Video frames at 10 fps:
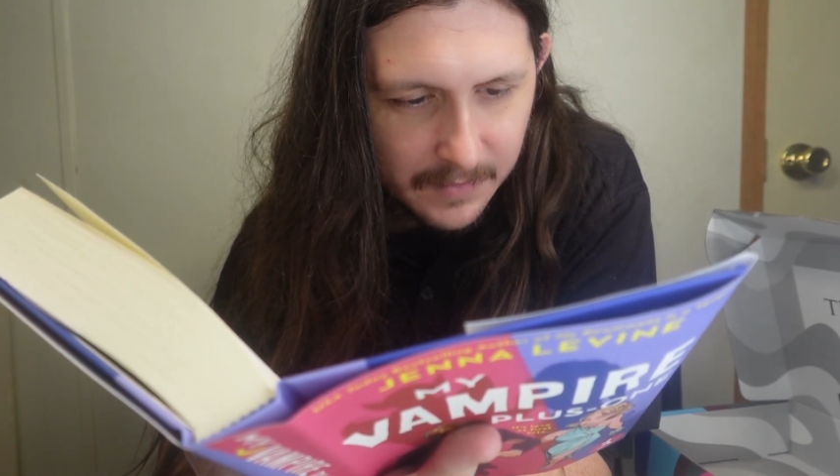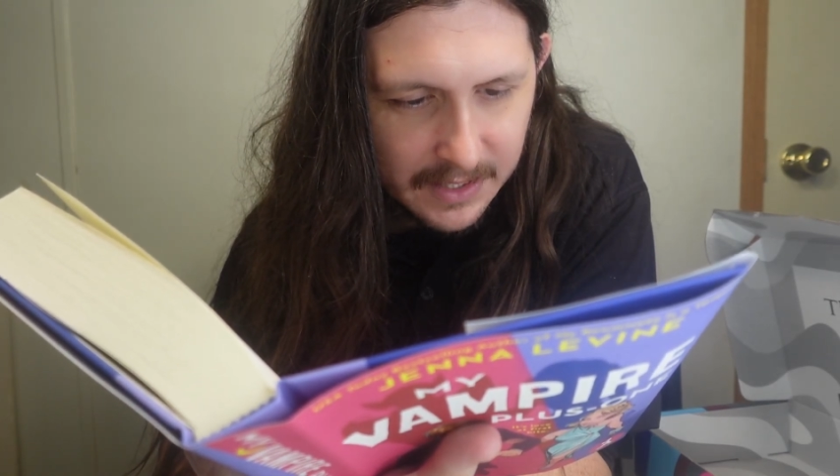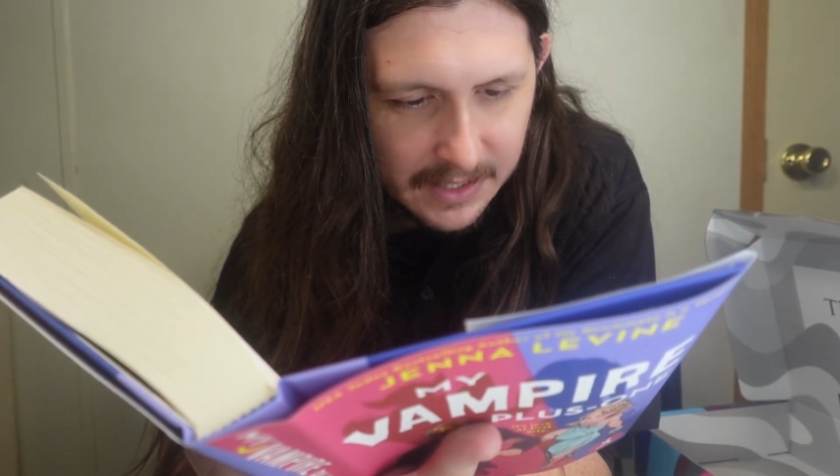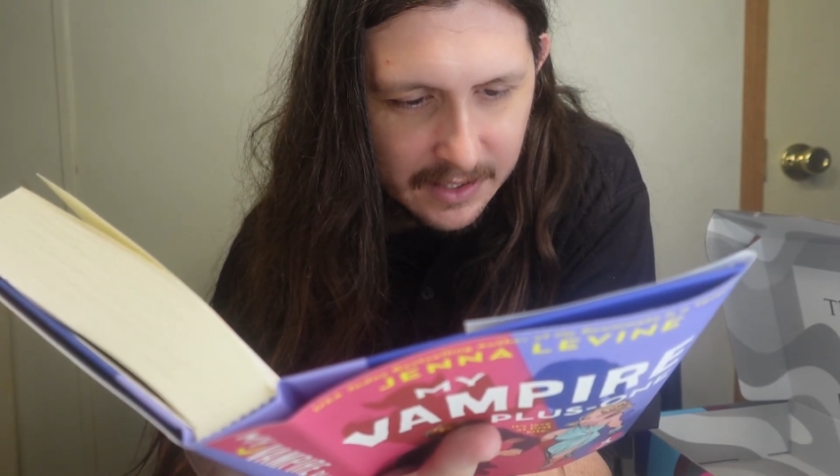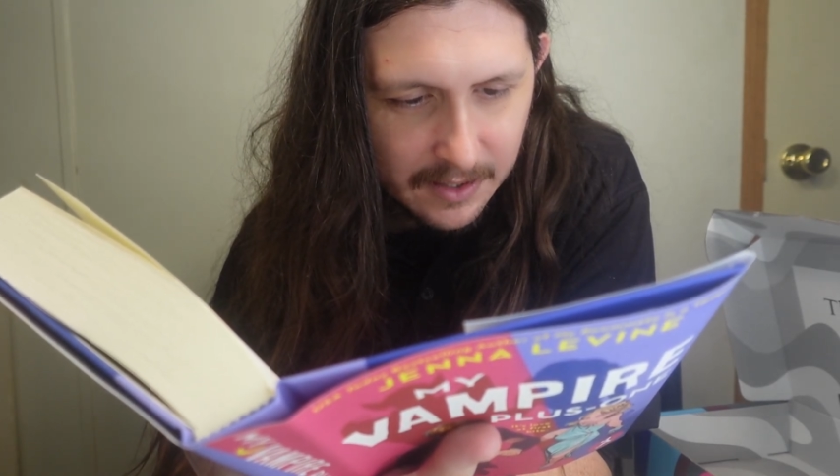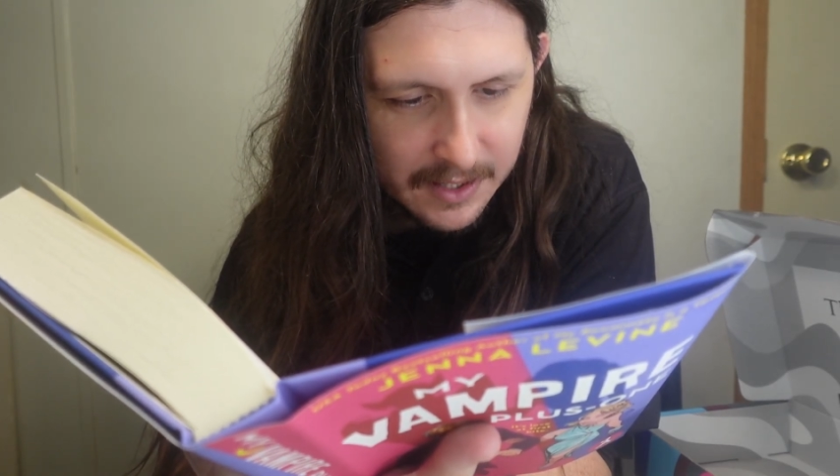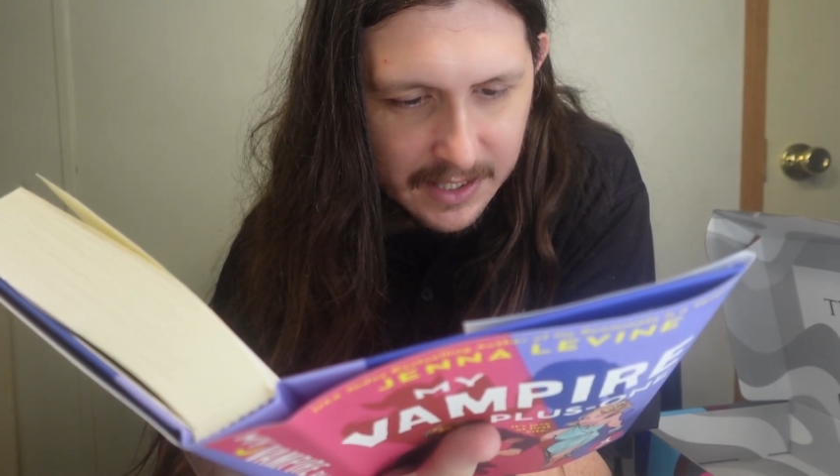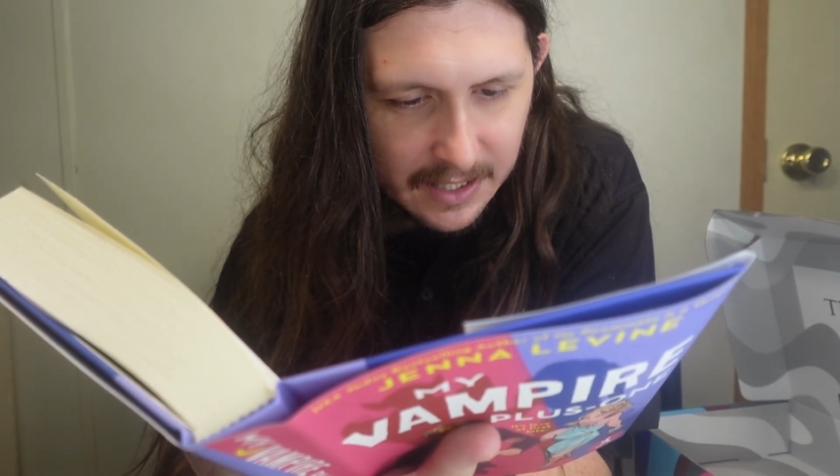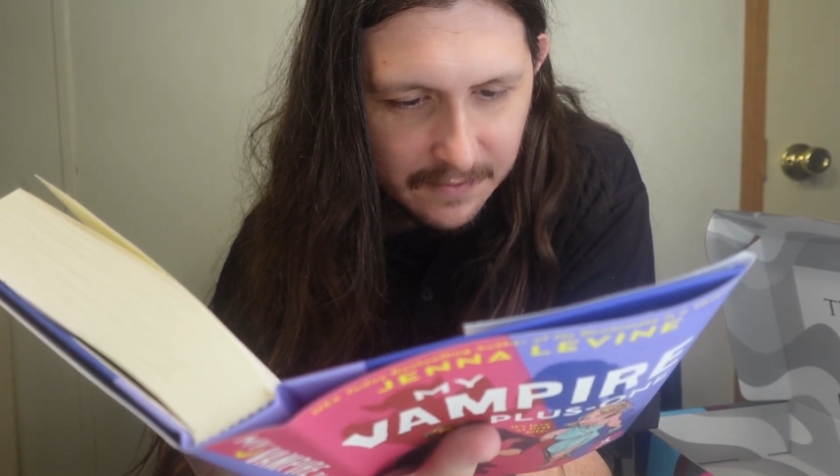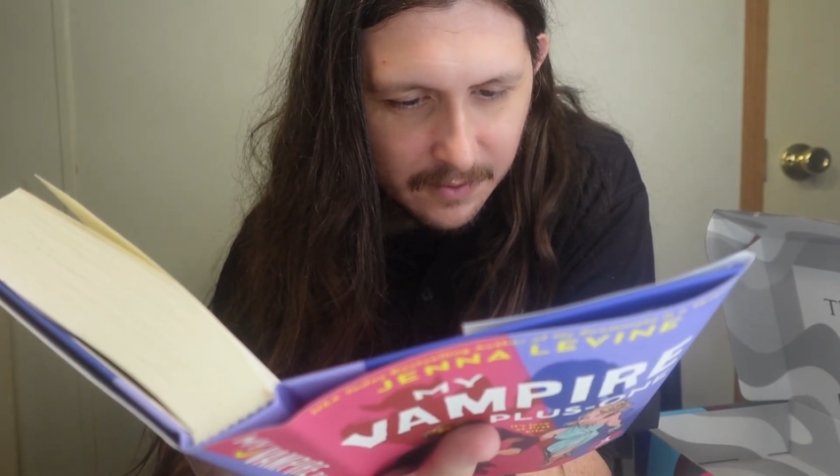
tough